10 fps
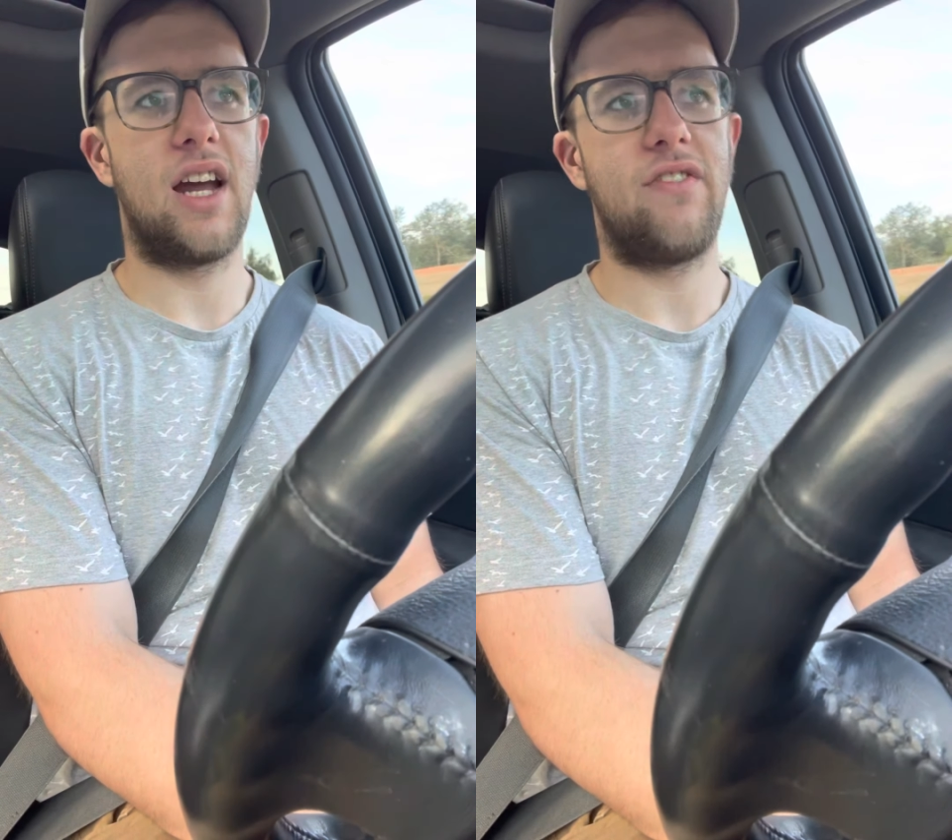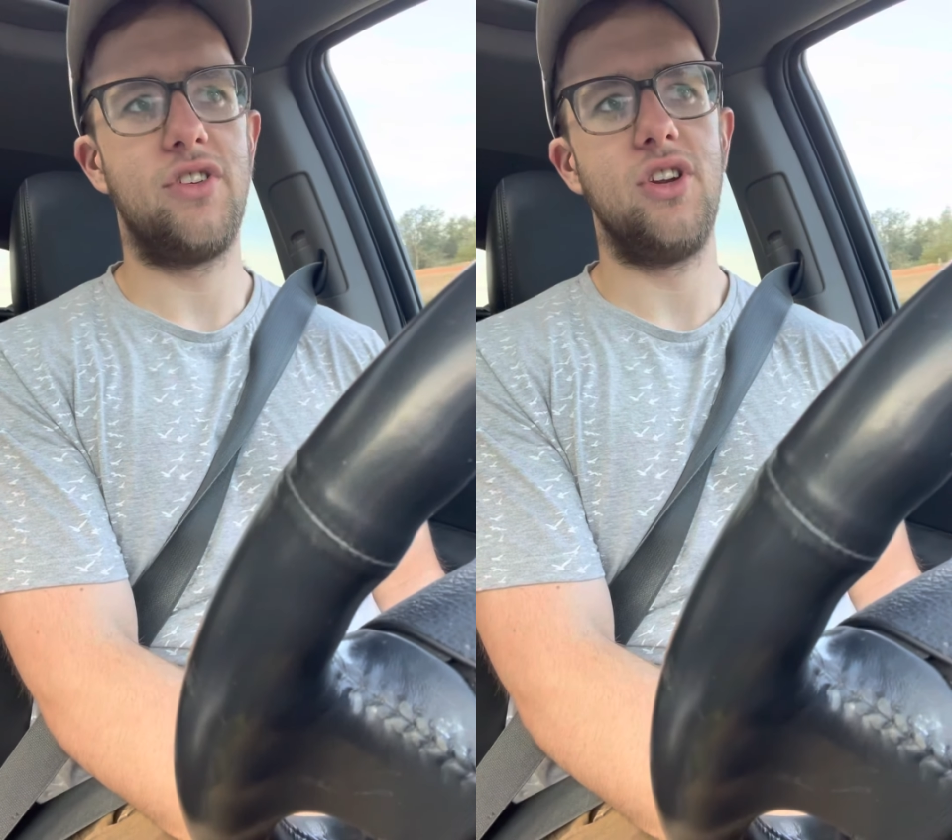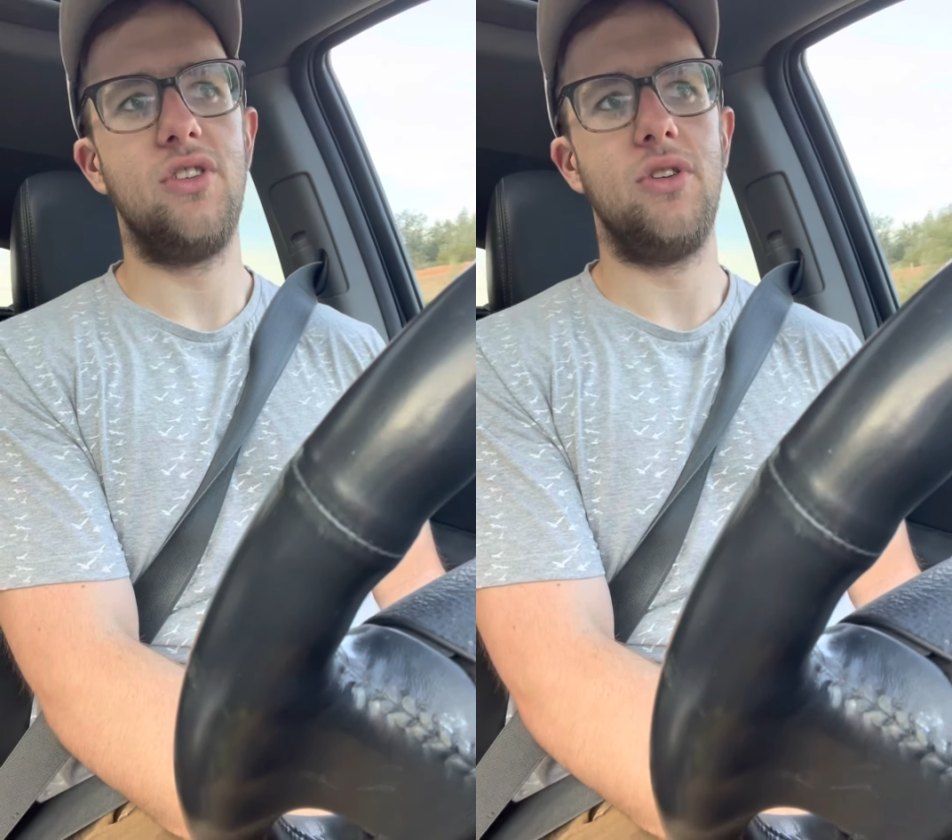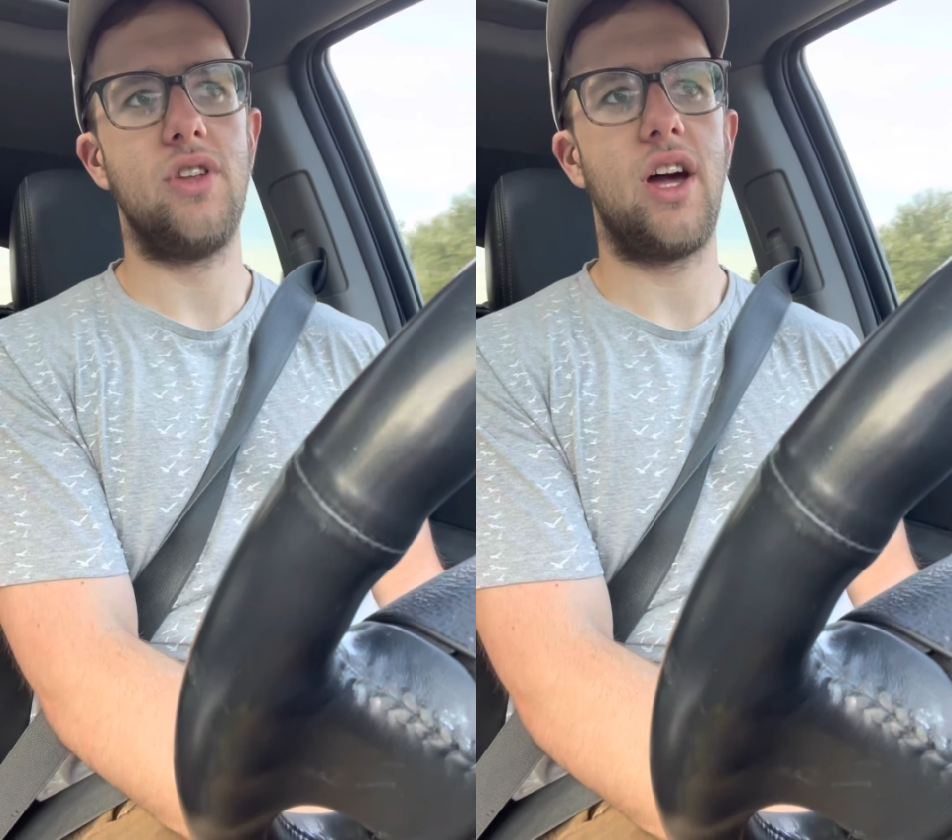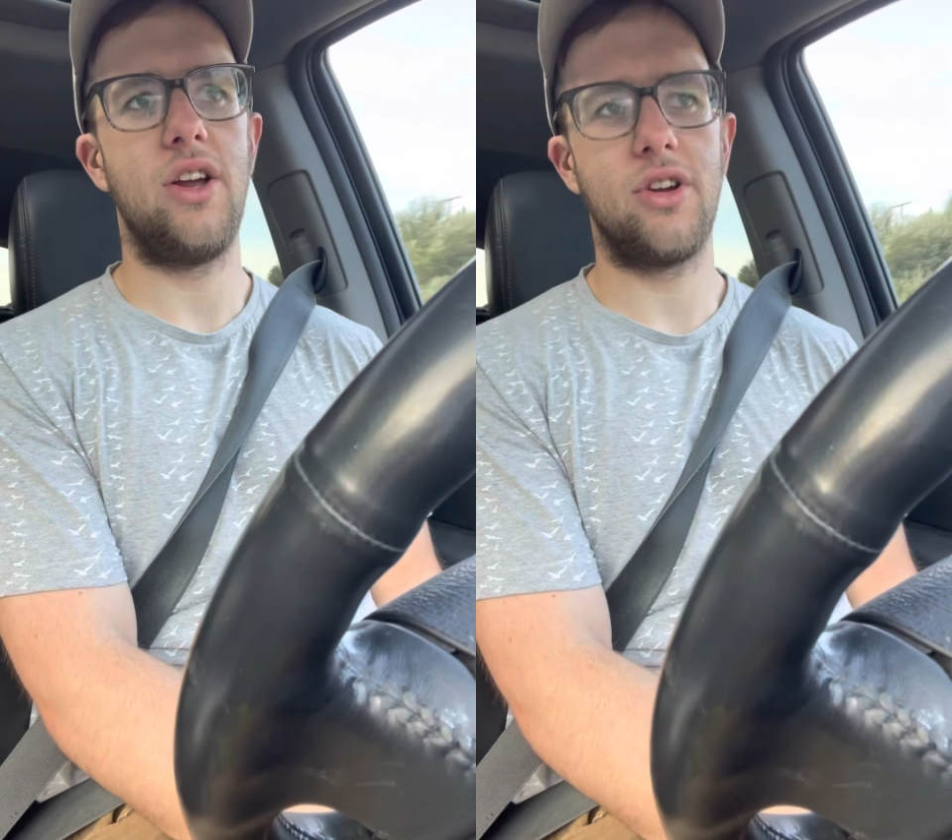after you do
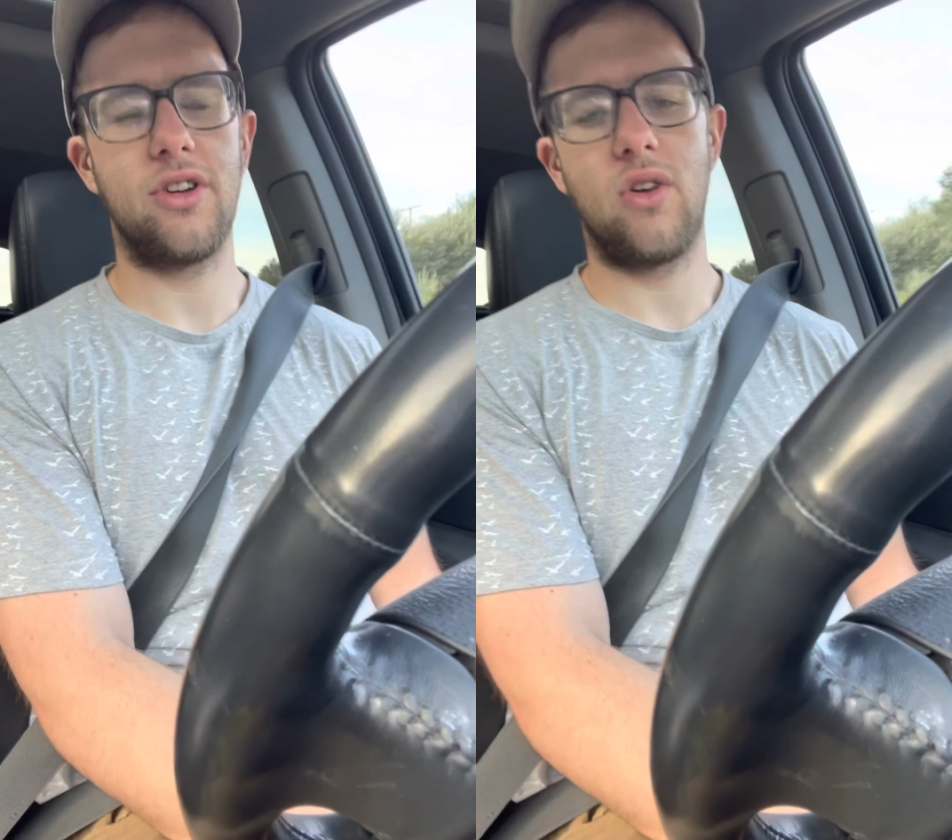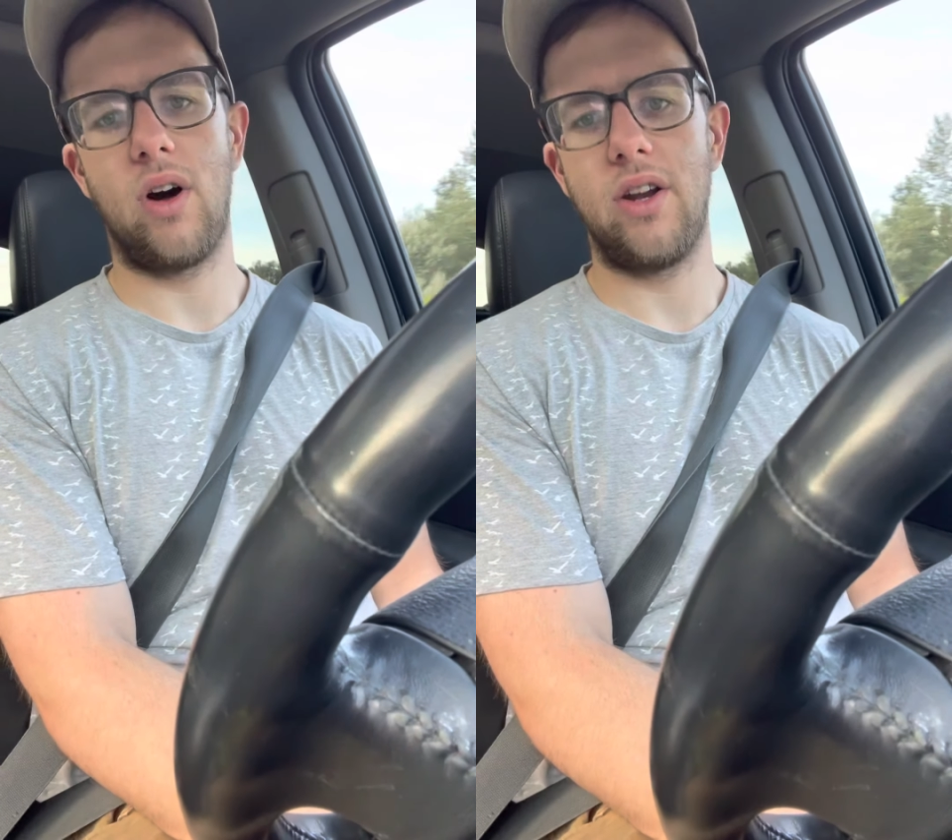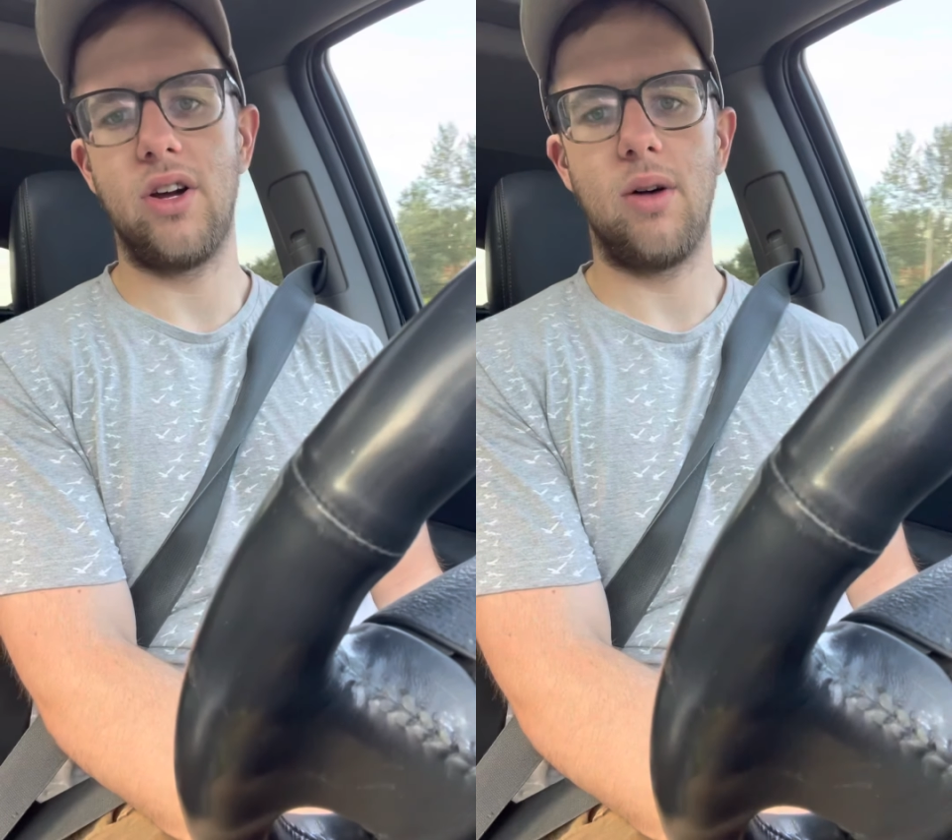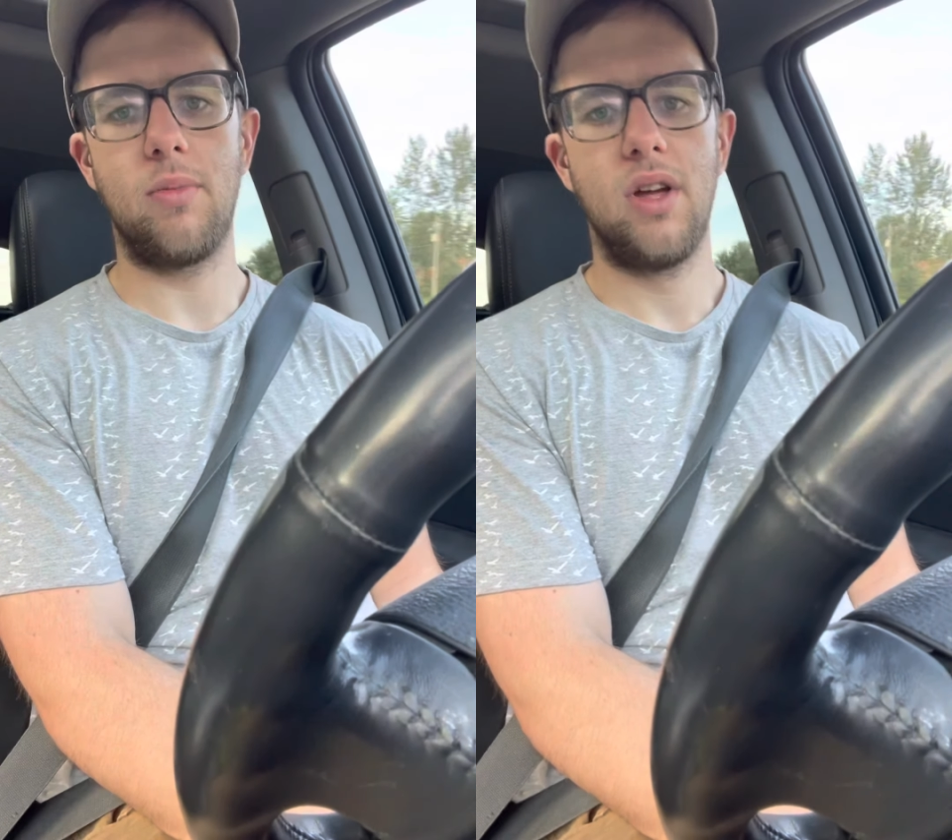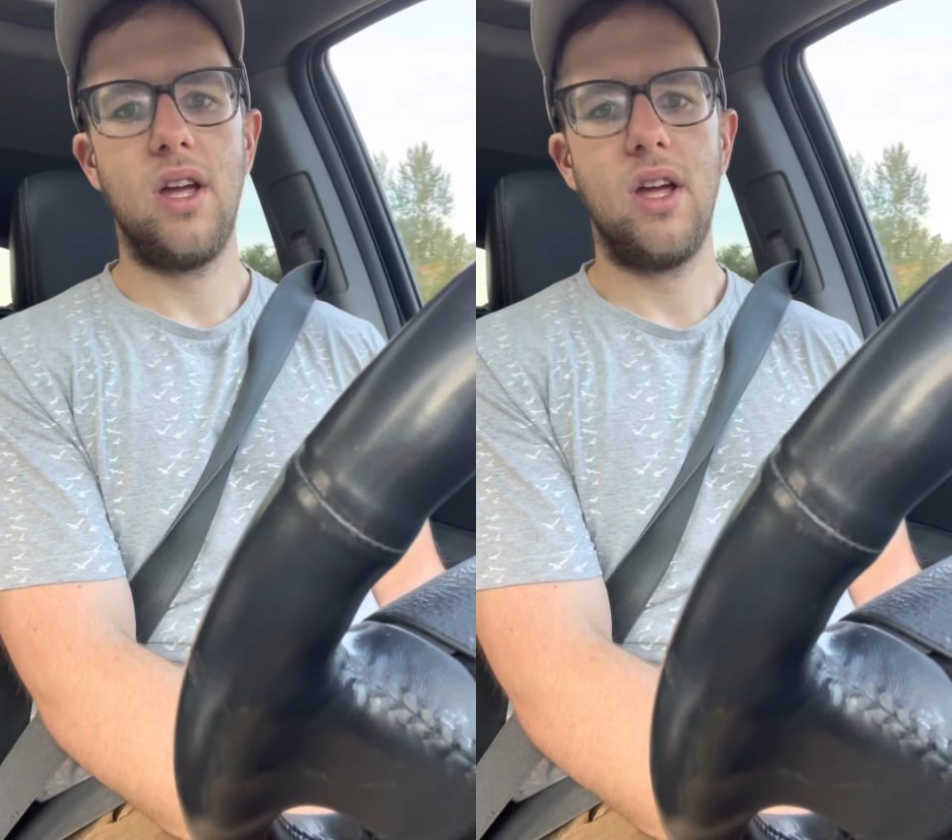that, you're gonna wind up